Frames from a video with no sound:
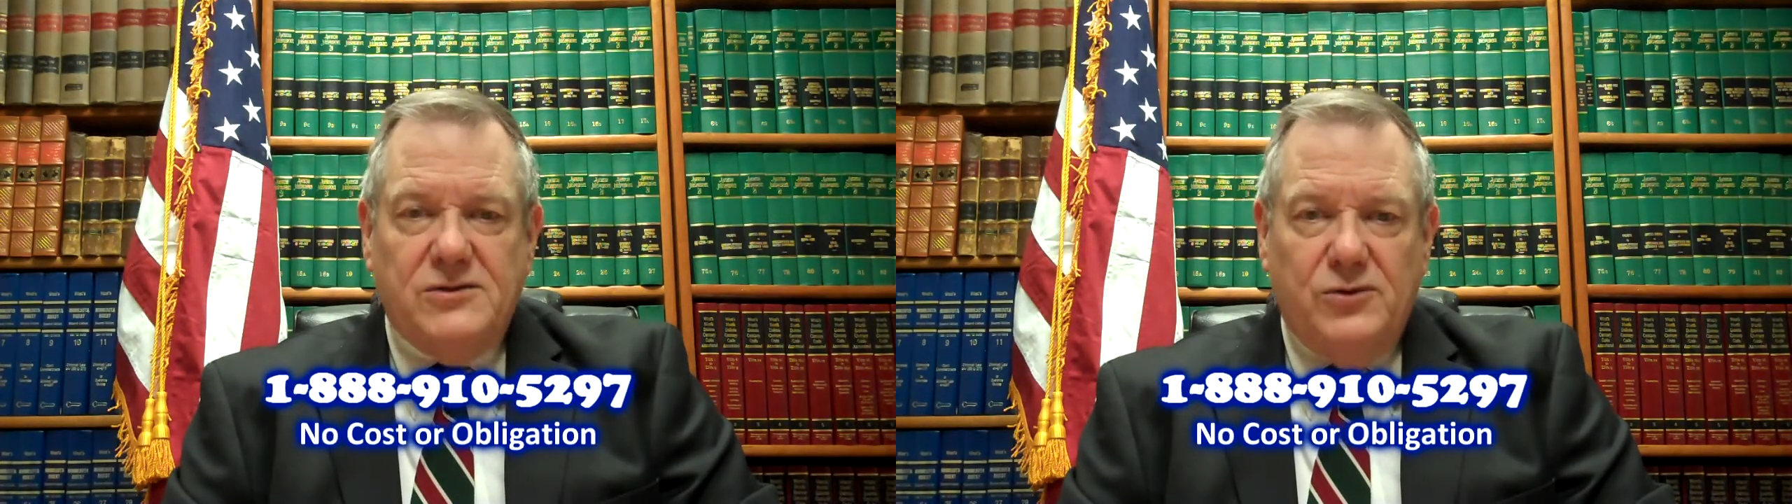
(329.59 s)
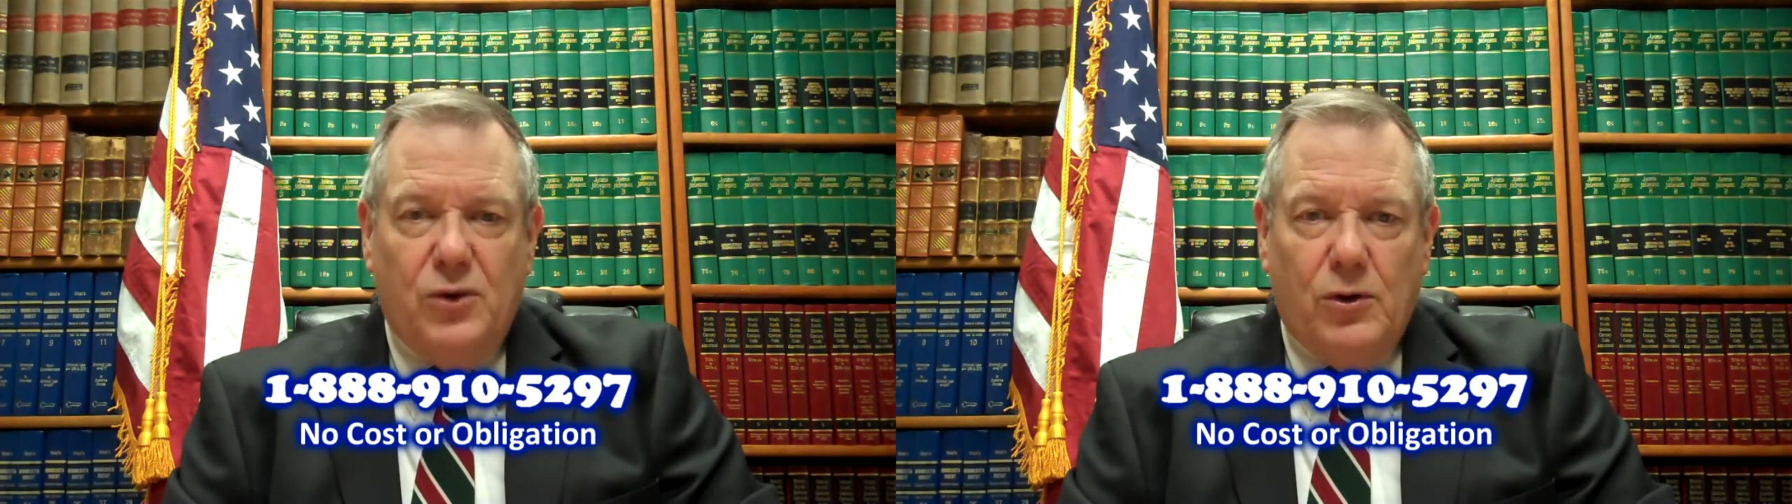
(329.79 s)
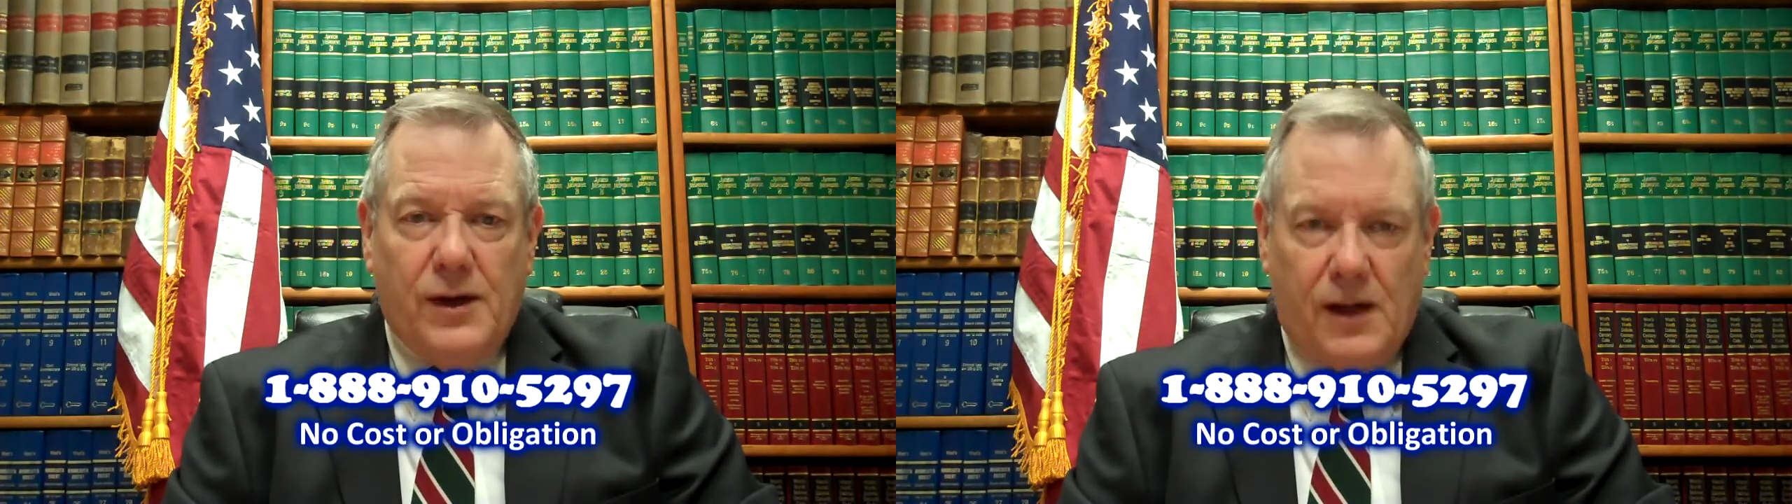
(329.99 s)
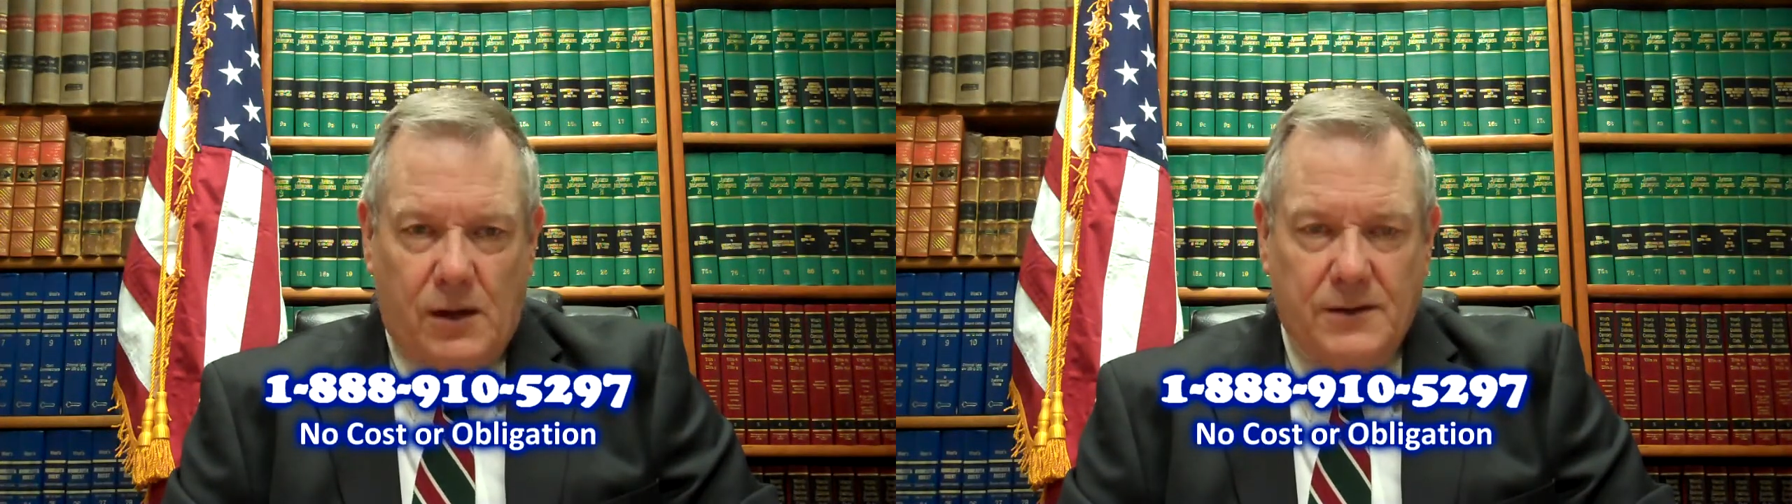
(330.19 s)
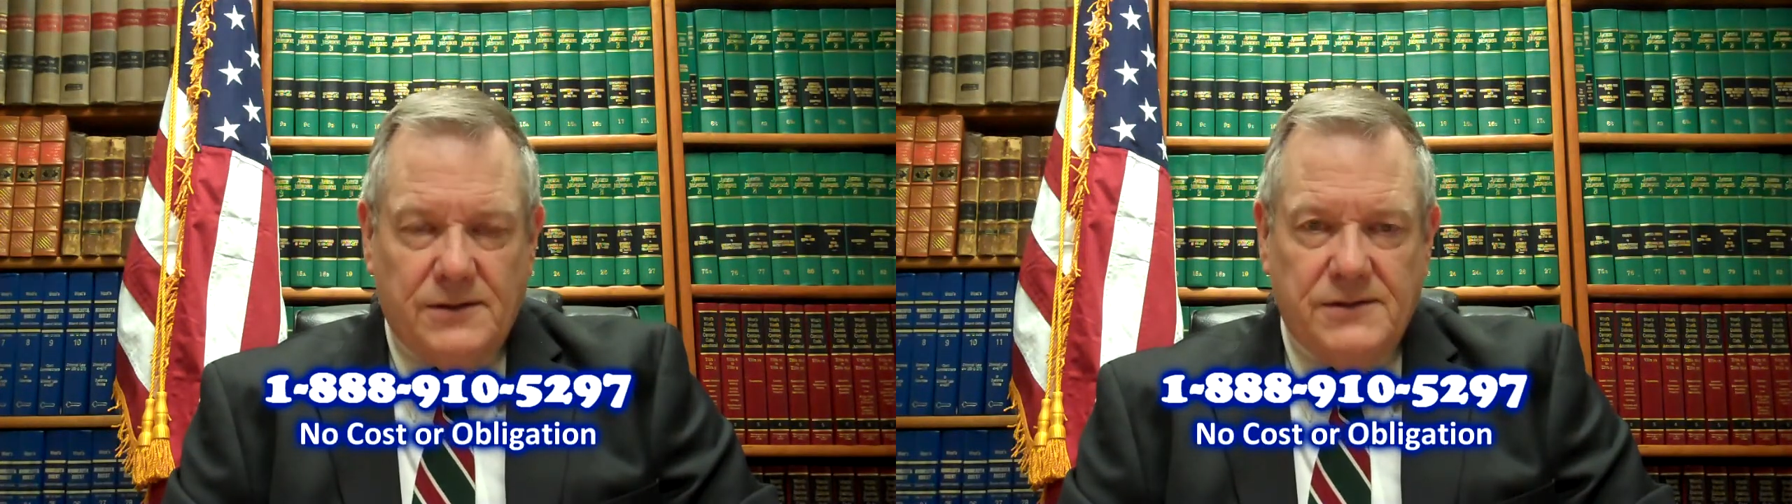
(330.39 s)
to your
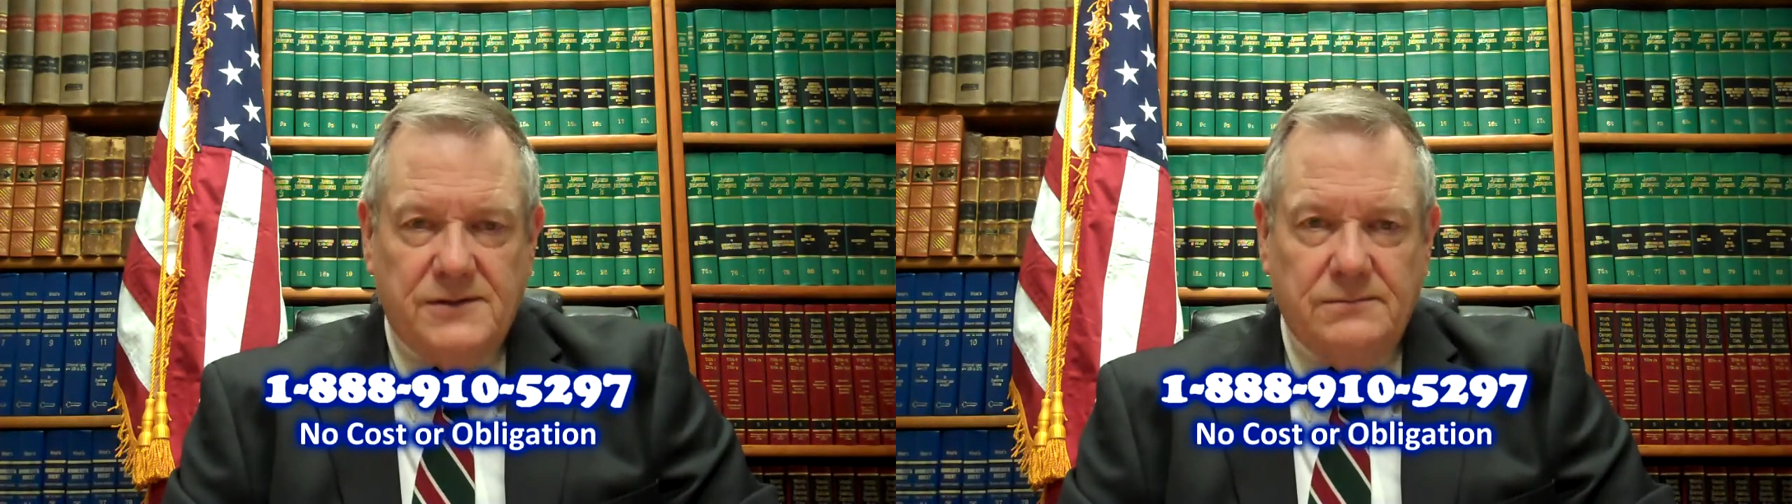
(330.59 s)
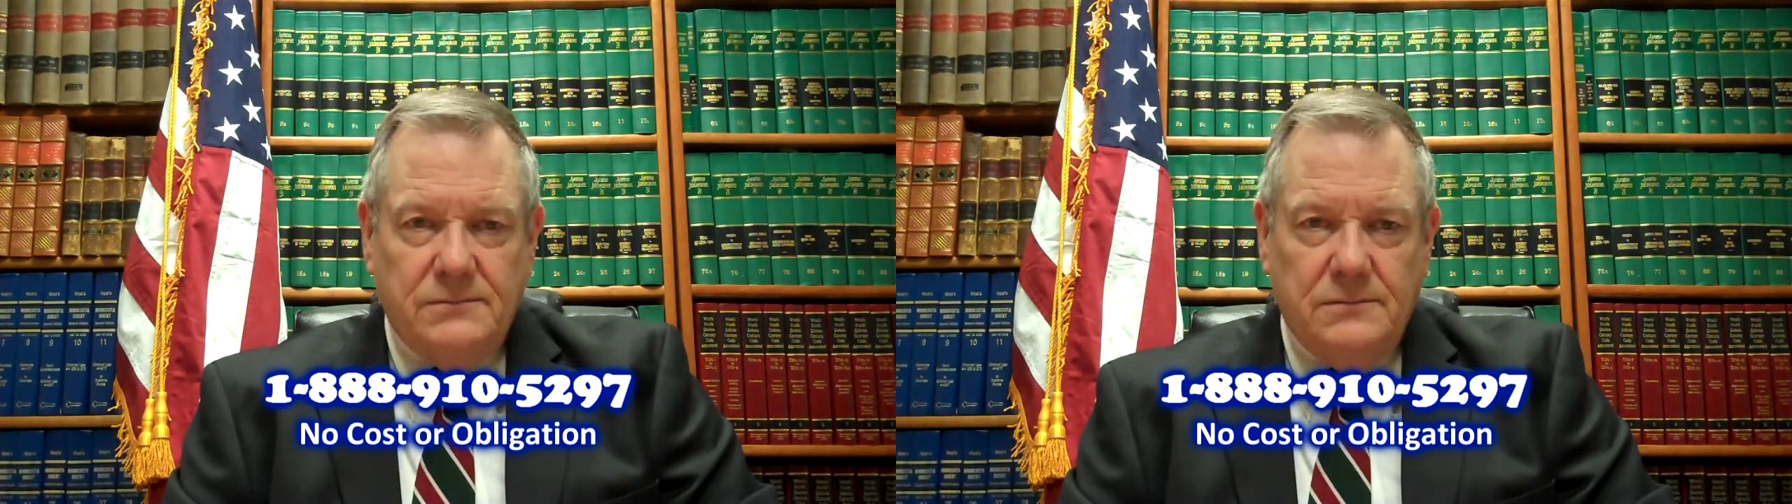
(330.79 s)
inheritance.